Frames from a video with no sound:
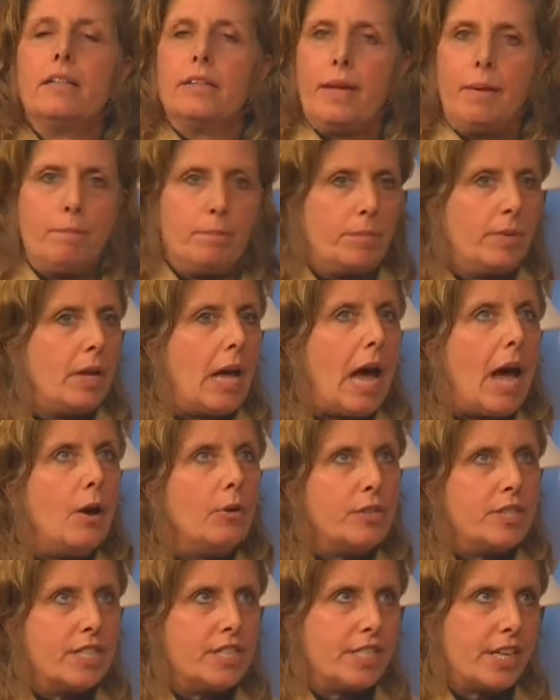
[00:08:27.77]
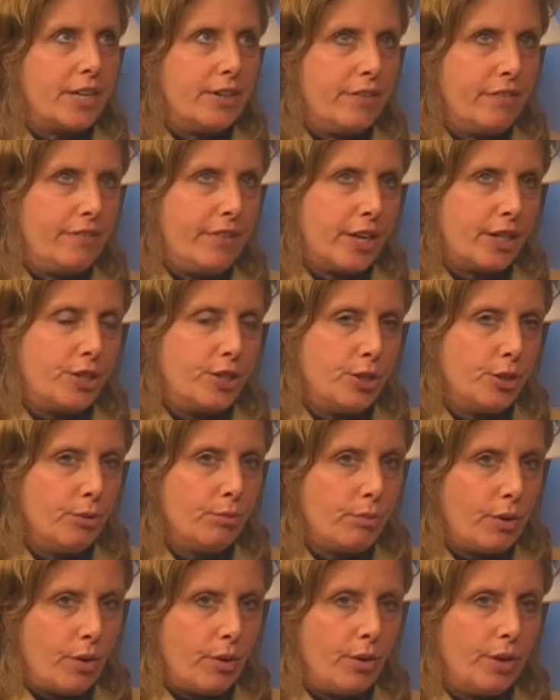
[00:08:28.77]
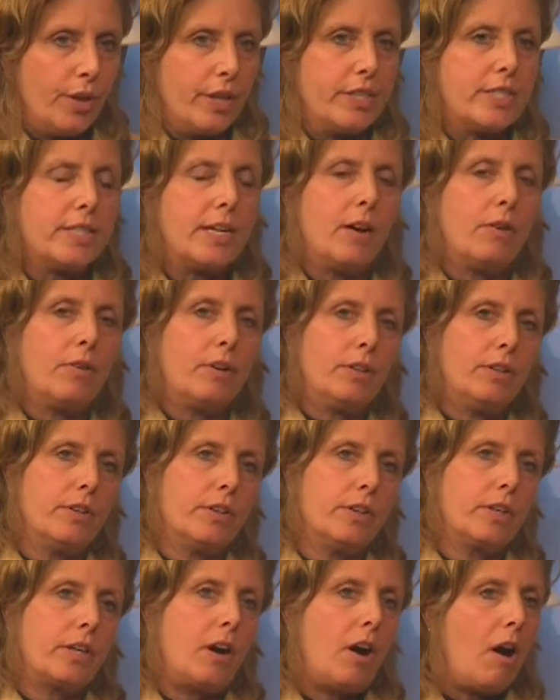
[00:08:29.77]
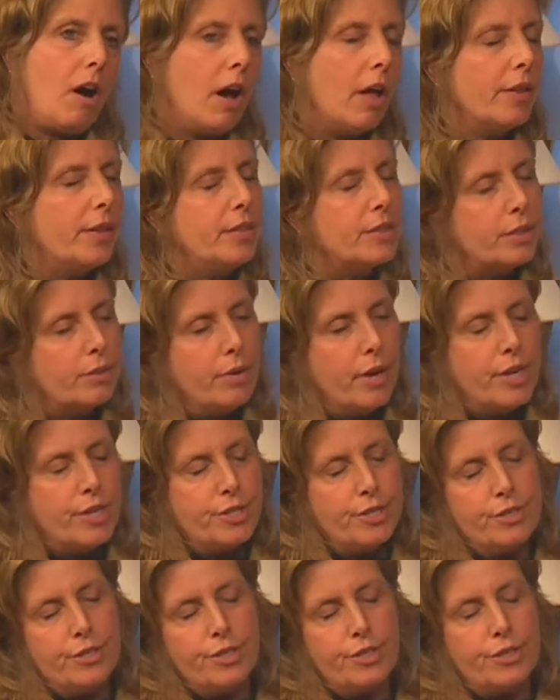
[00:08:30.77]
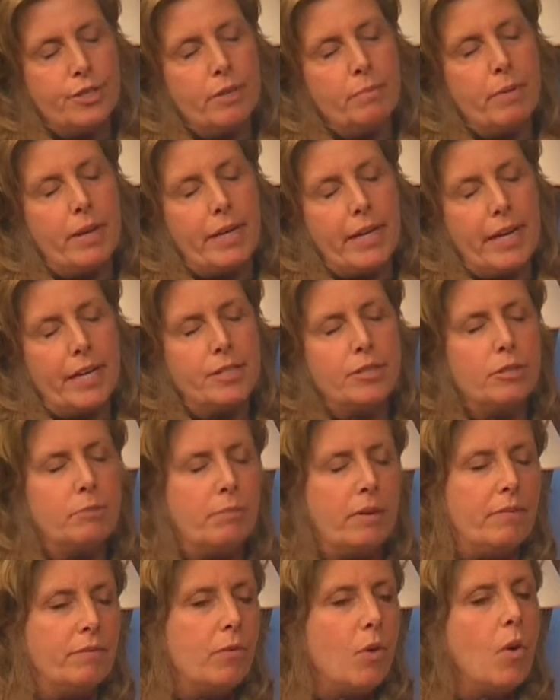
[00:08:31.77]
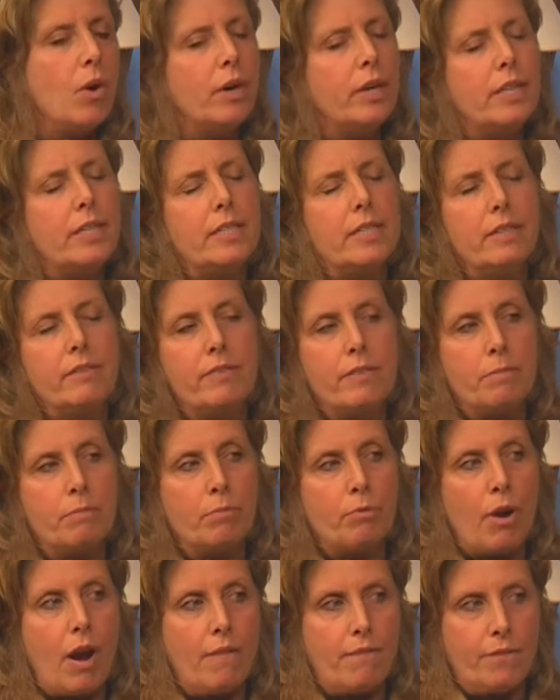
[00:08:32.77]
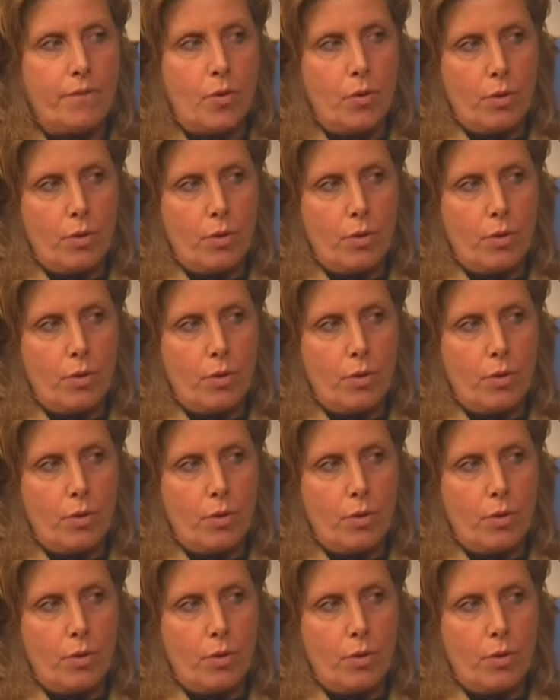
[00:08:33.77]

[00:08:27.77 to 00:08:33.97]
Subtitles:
Yep. How is this going to affect your role as town clerk? All these questions should have been answered before it is even brought forward.